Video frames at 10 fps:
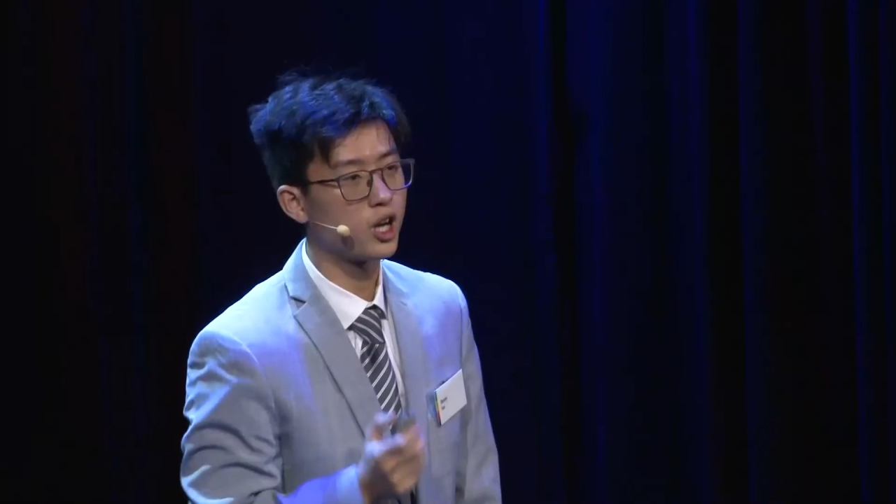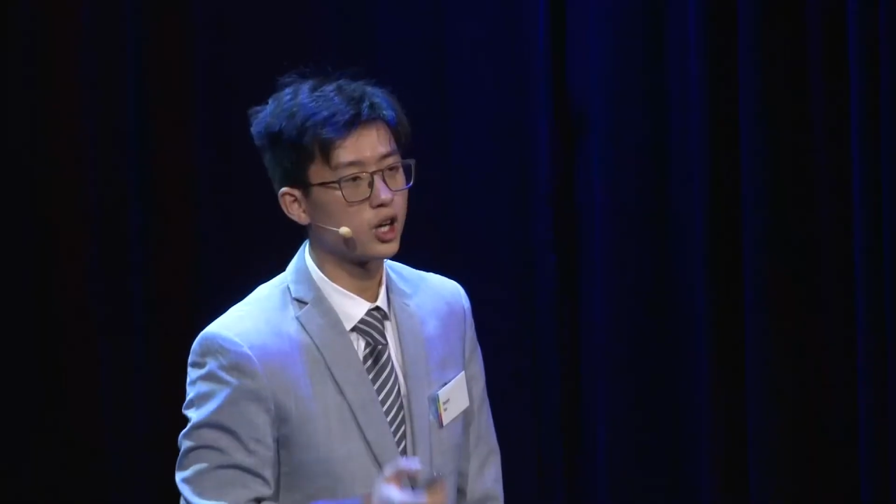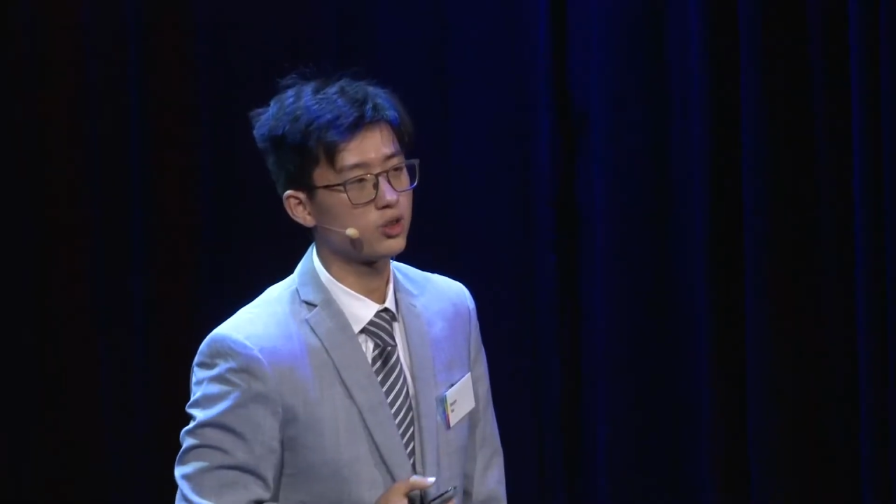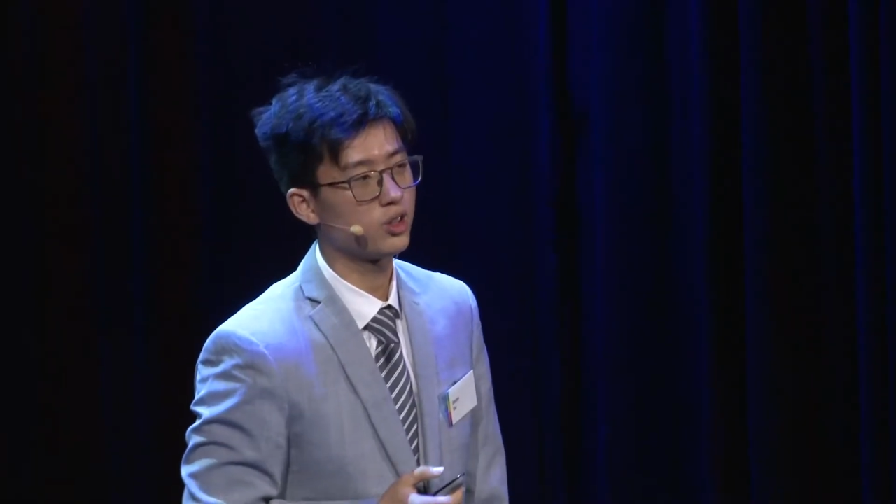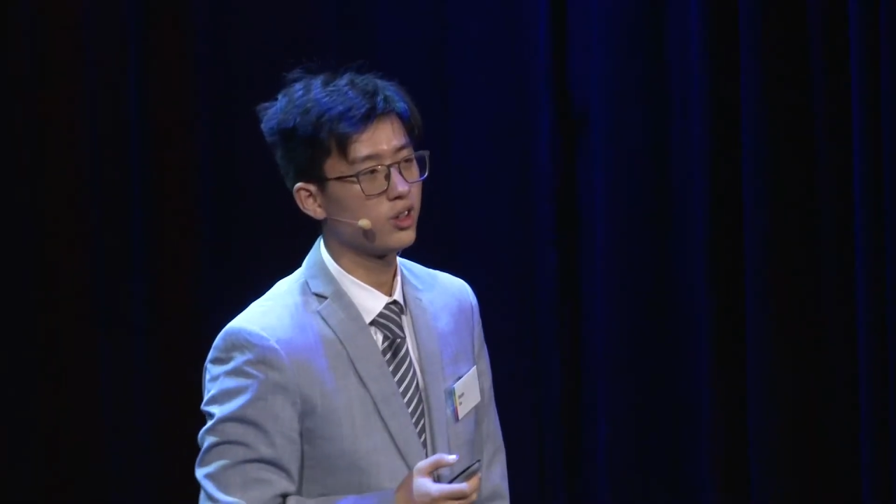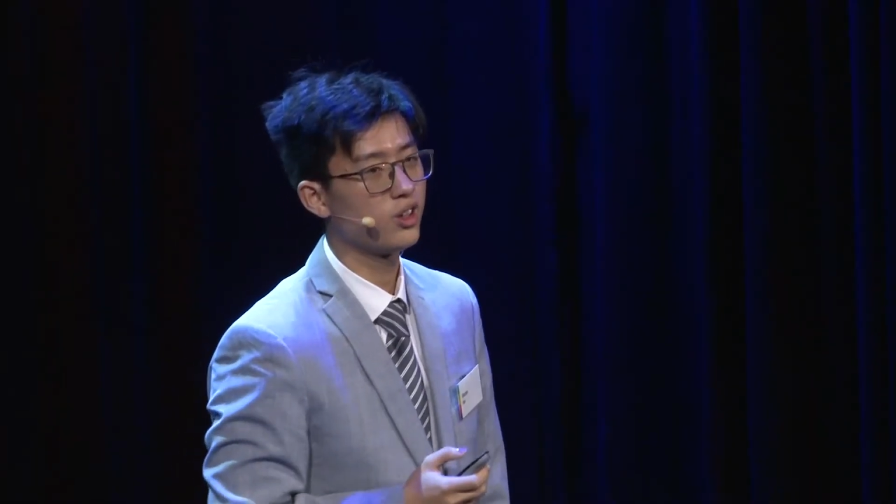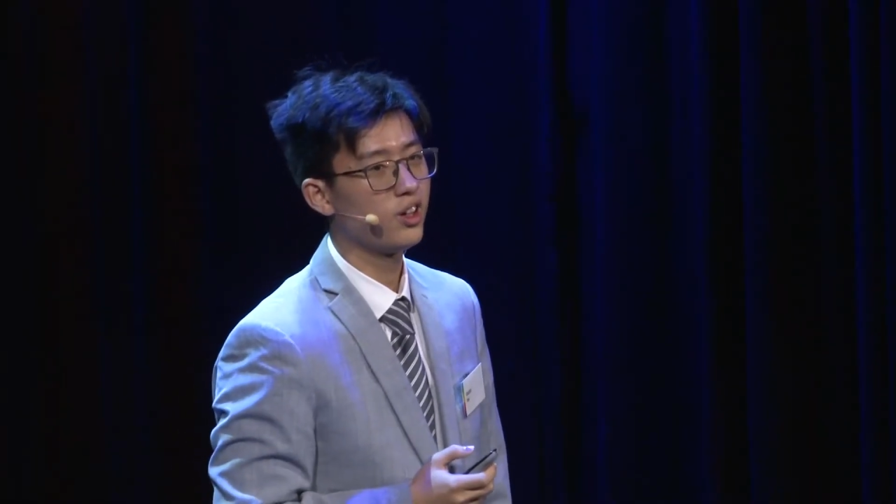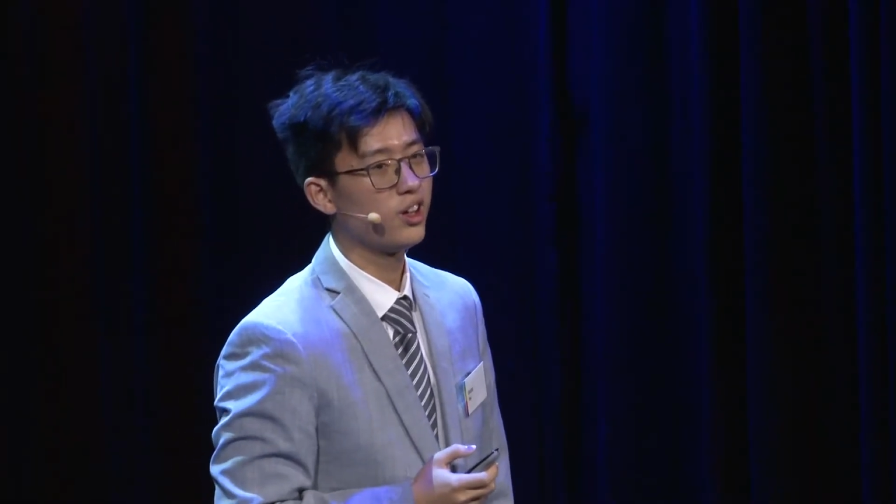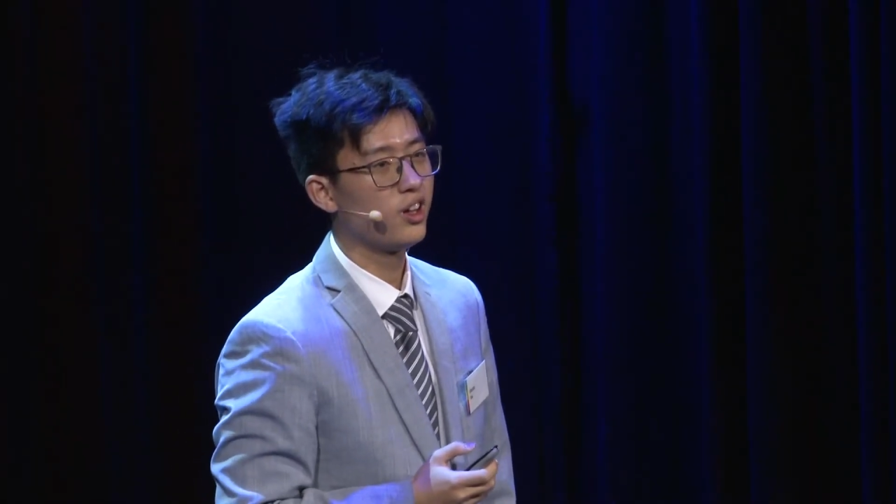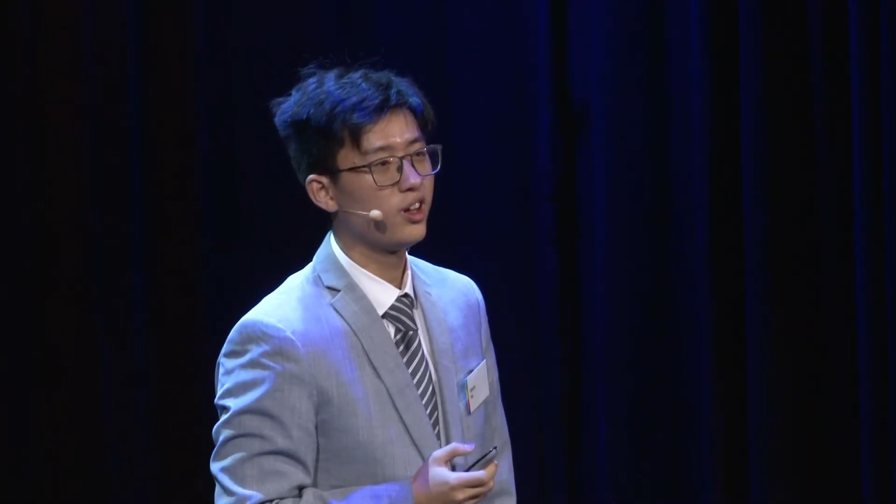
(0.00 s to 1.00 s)
loss,
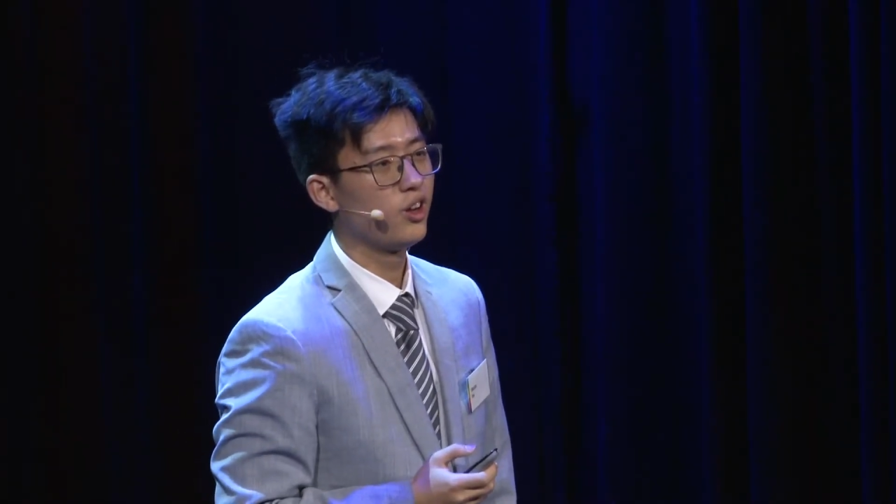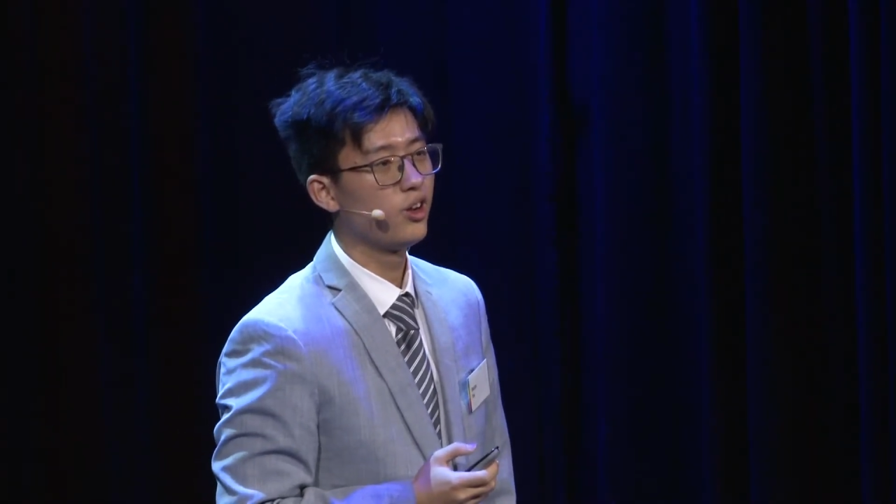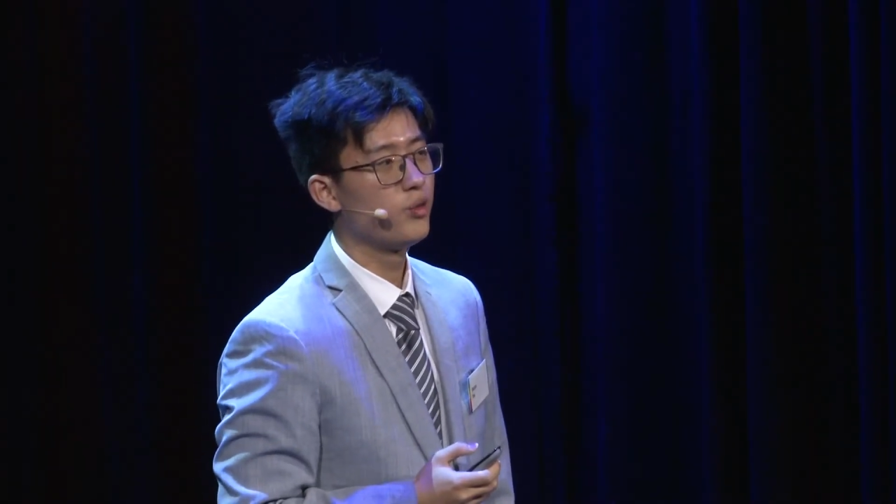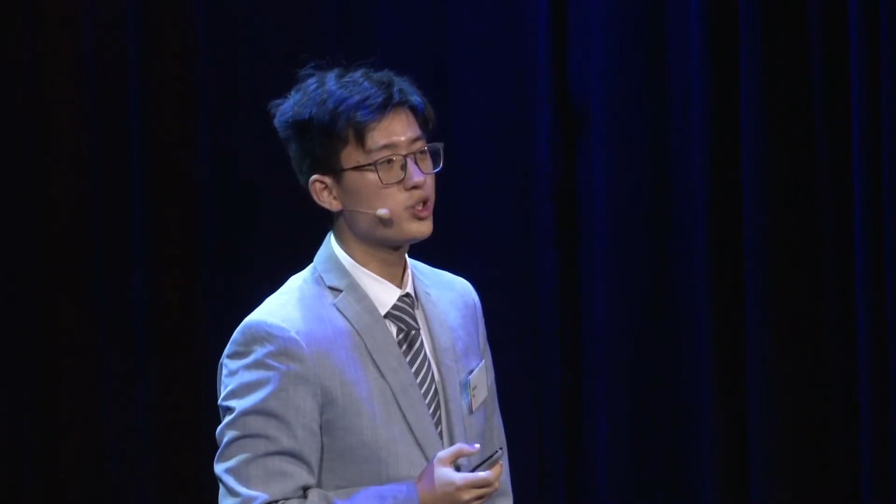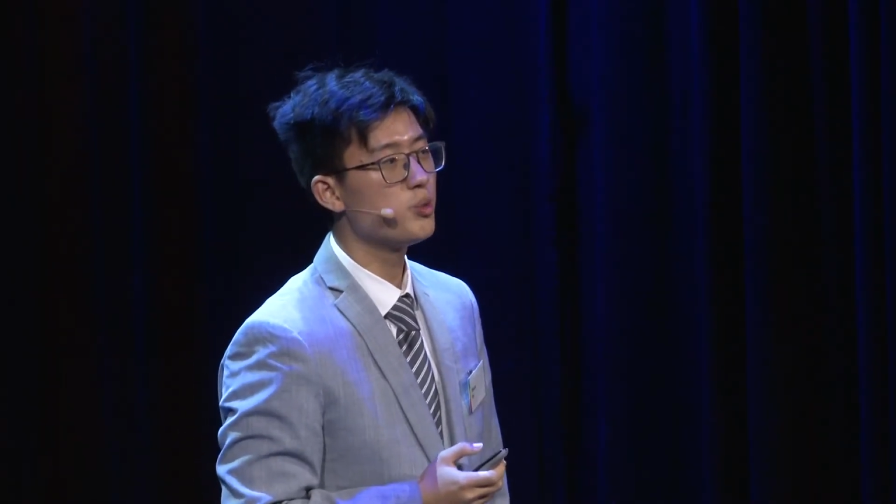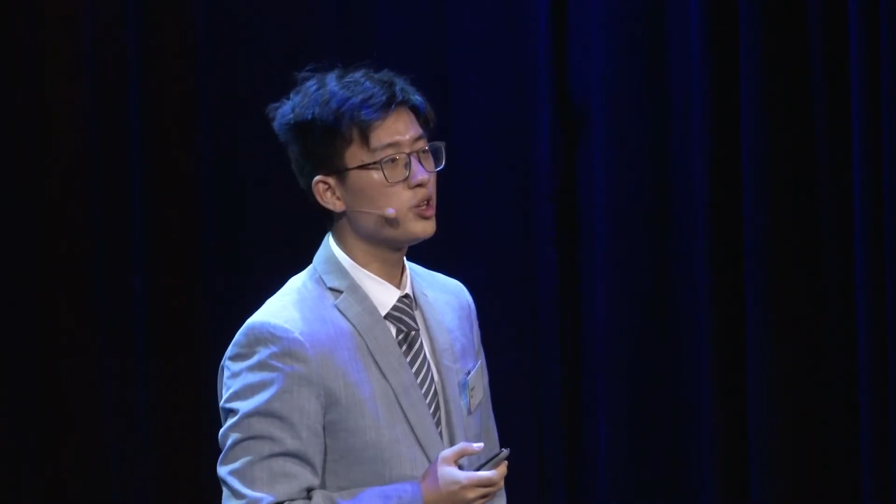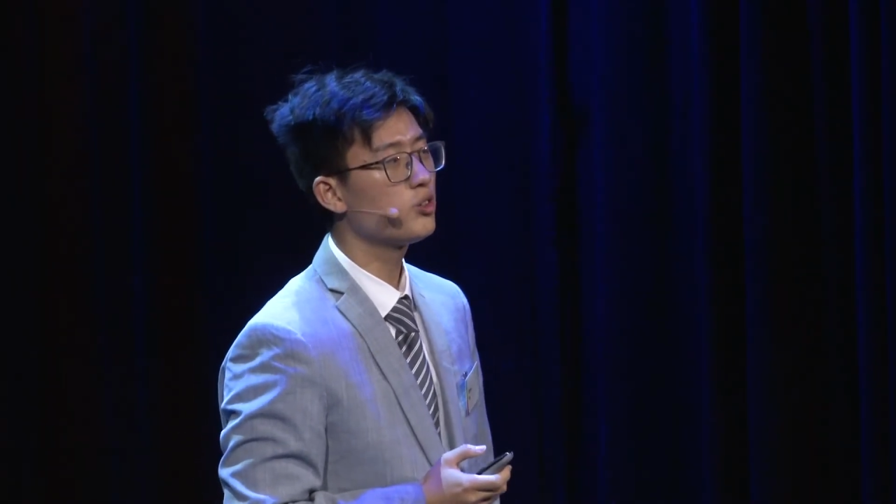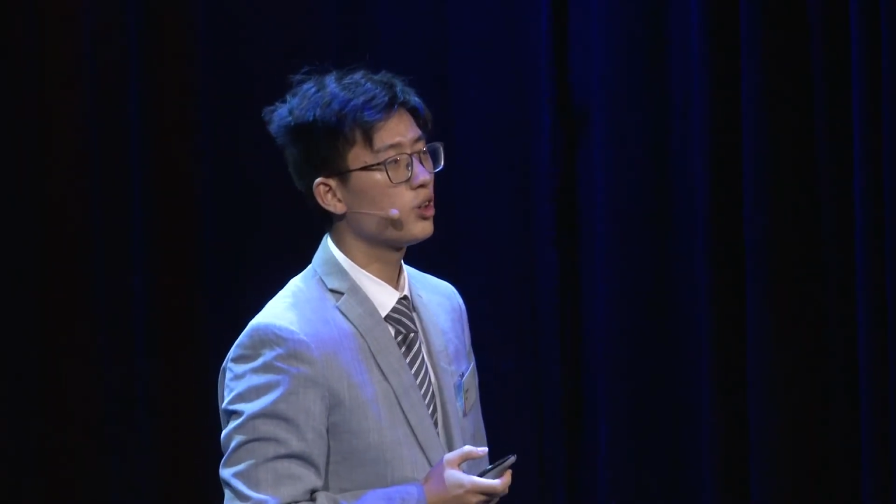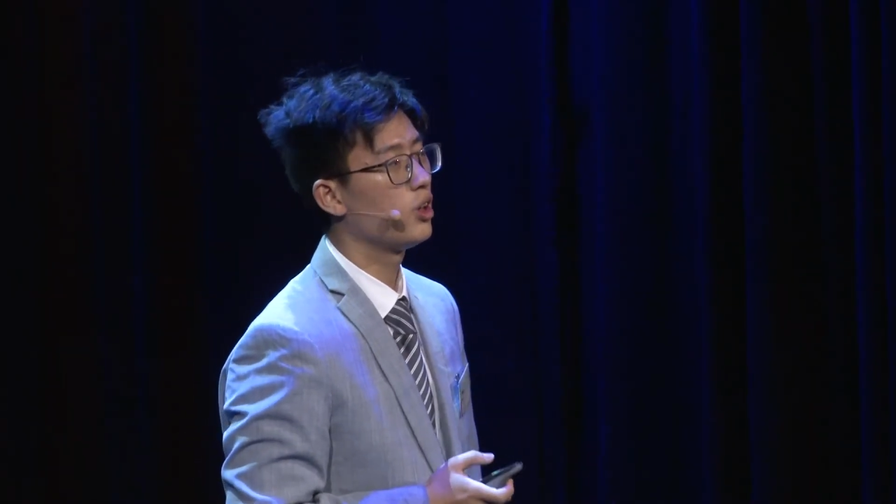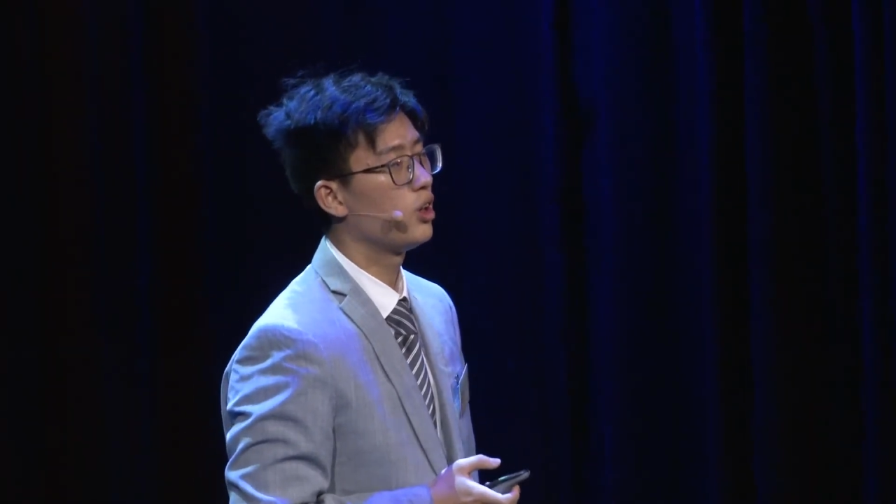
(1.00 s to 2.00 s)
which means